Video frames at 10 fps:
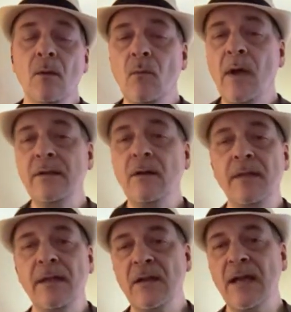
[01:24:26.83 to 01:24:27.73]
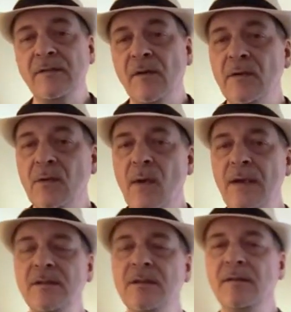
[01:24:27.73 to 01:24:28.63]
Well, I know that you had certain
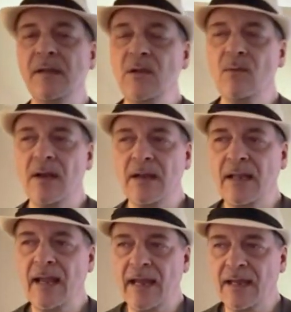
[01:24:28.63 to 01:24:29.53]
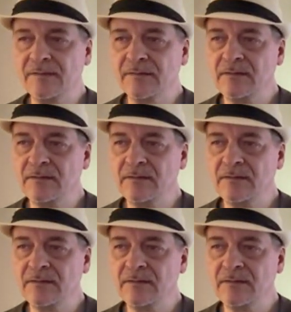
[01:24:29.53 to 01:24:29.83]
questions that you wanted to ask,